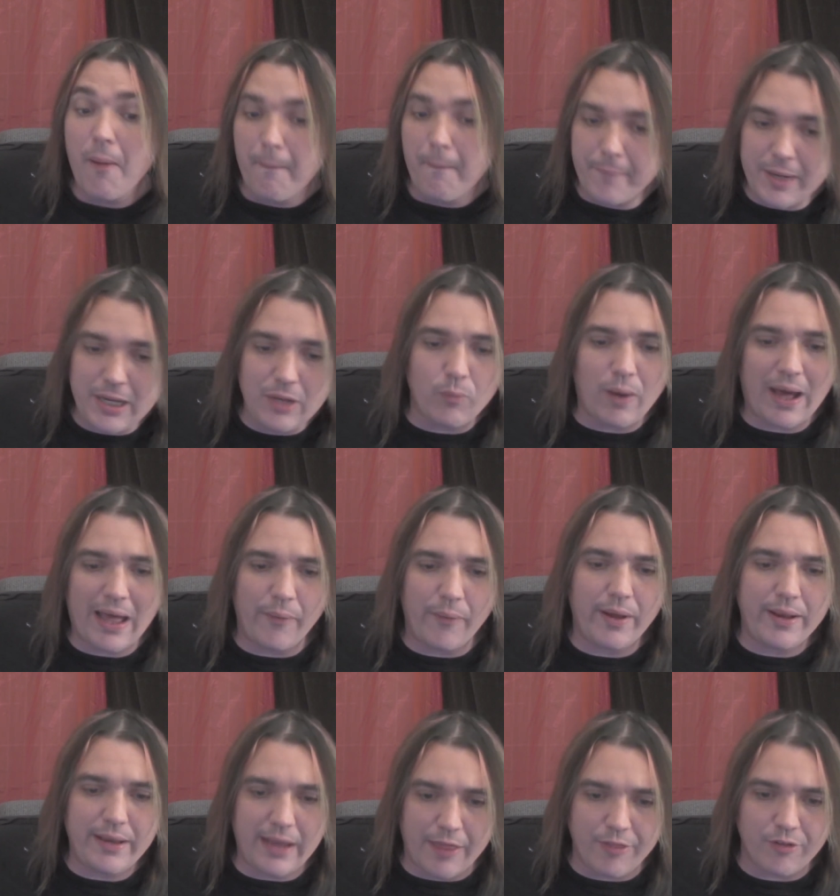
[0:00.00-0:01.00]
Meanwhile,
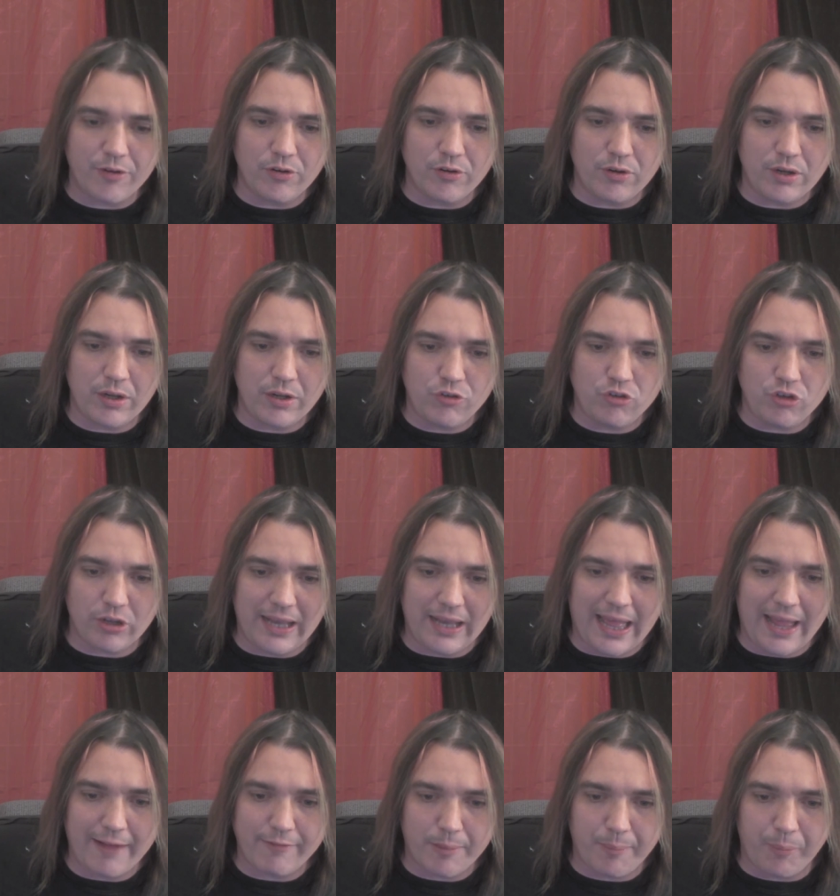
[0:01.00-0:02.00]
another
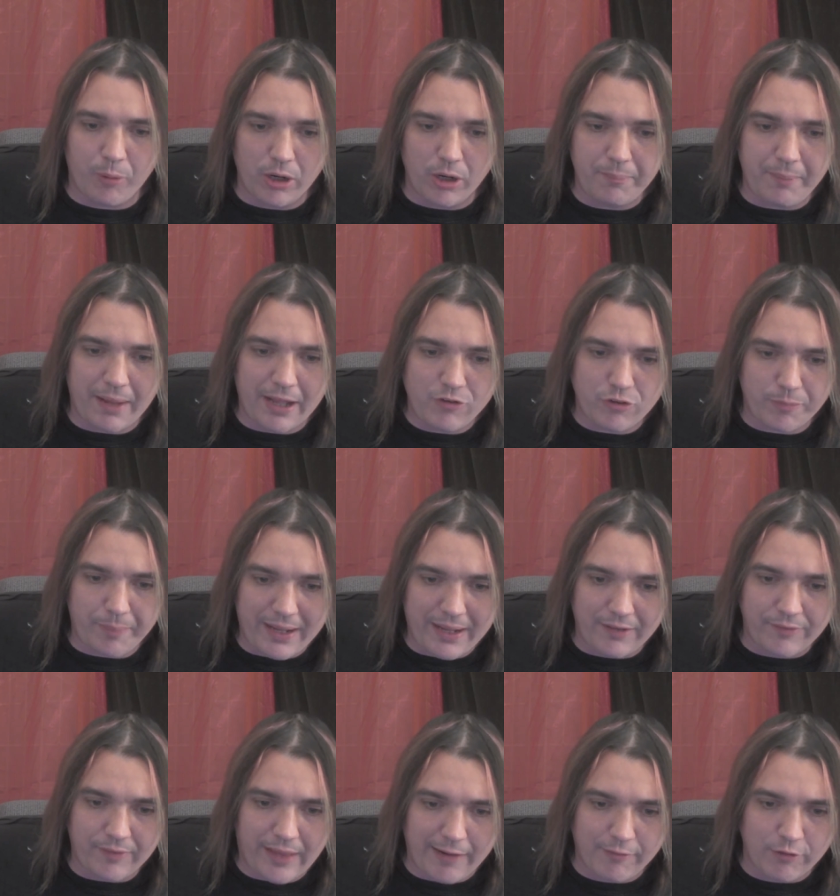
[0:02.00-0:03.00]
July report by
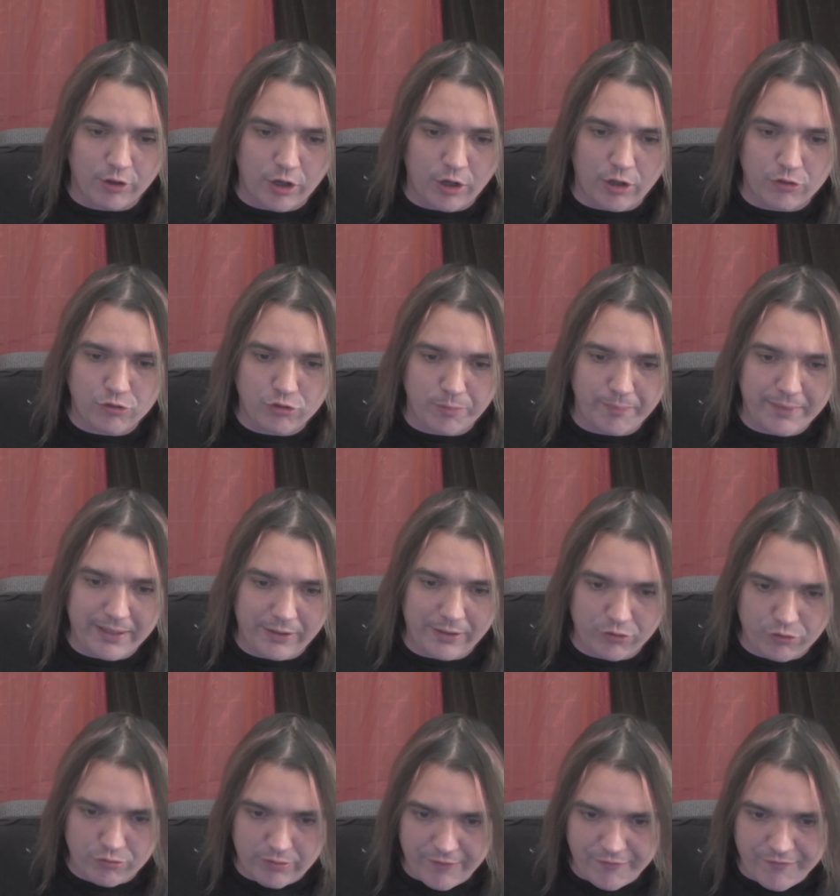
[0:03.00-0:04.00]
Japan's Agriculture
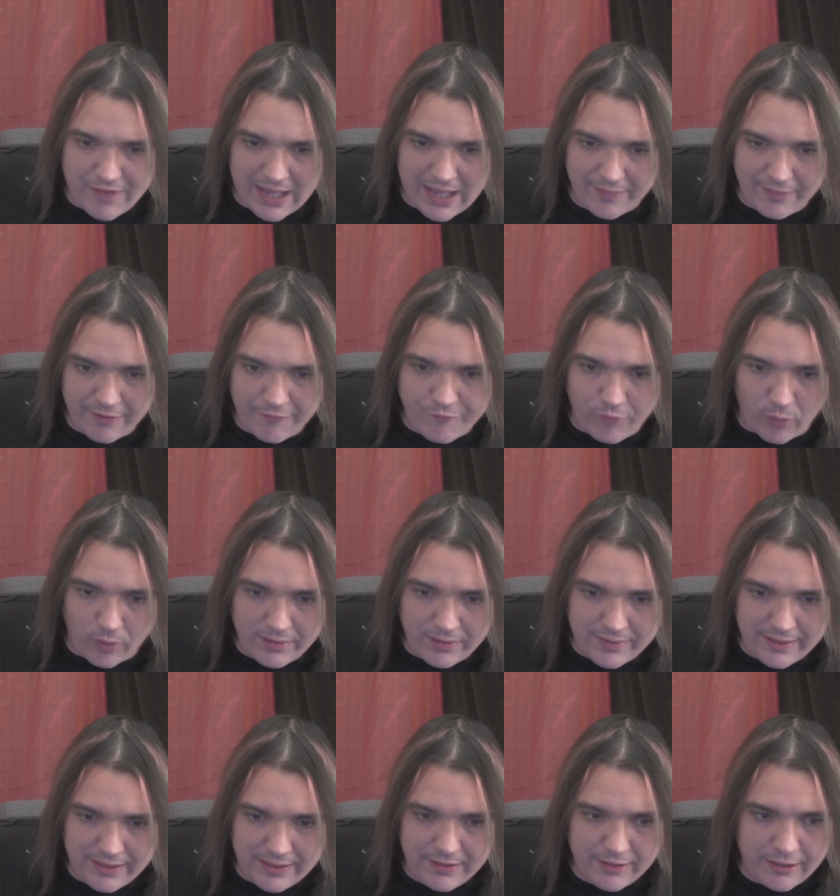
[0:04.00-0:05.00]
Ministry found that
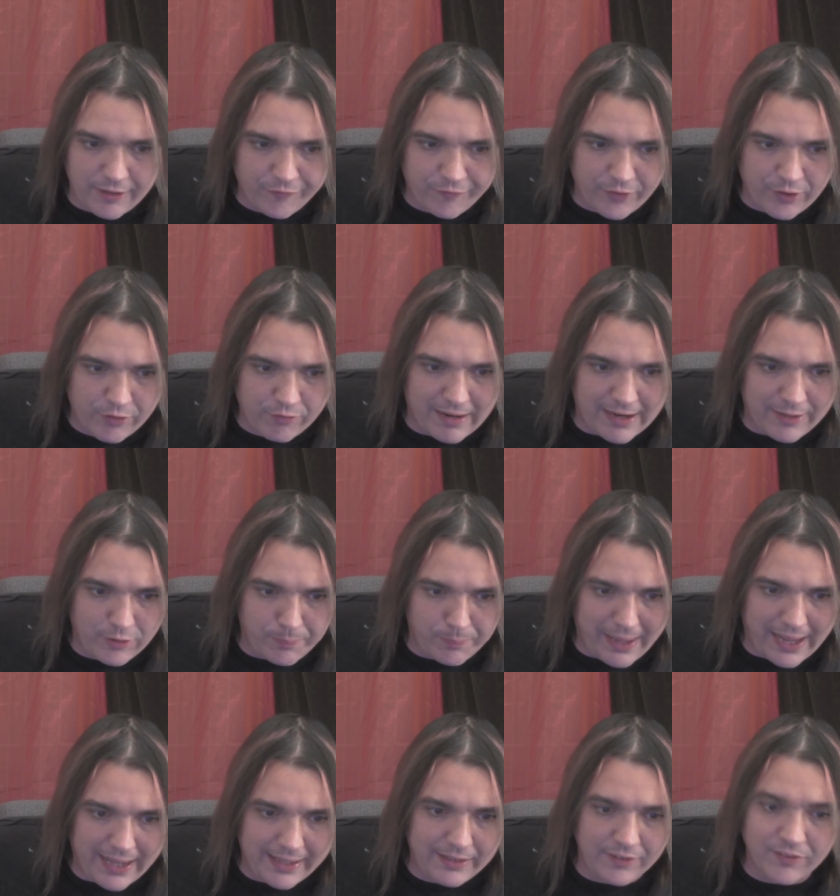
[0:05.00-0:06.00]
14 different rice
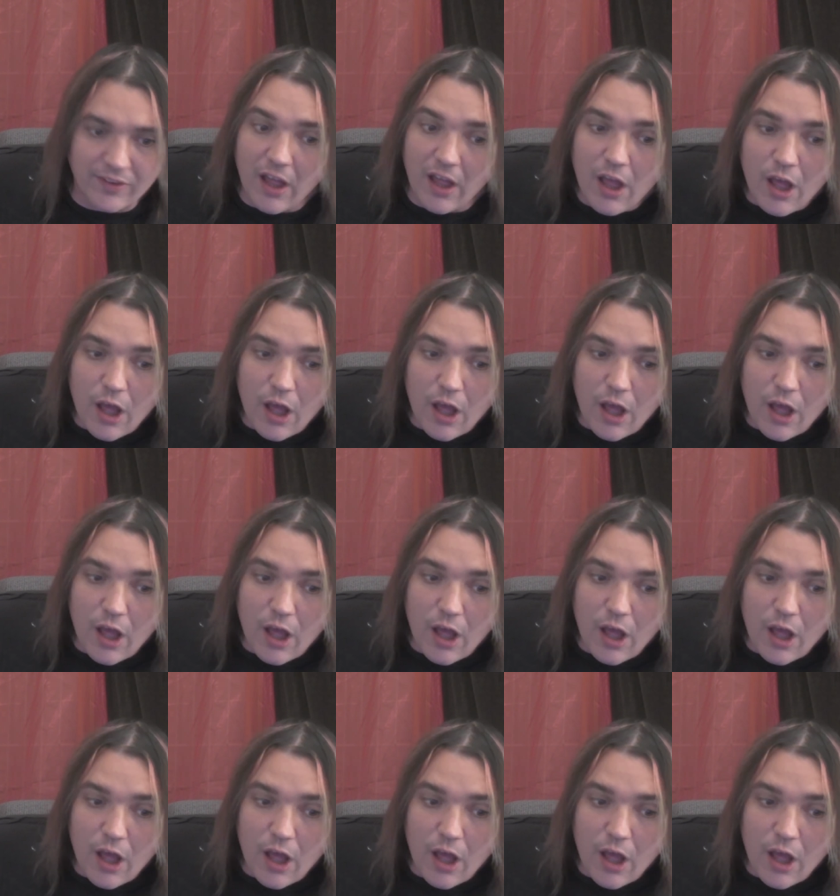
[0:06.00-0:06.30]
paddies,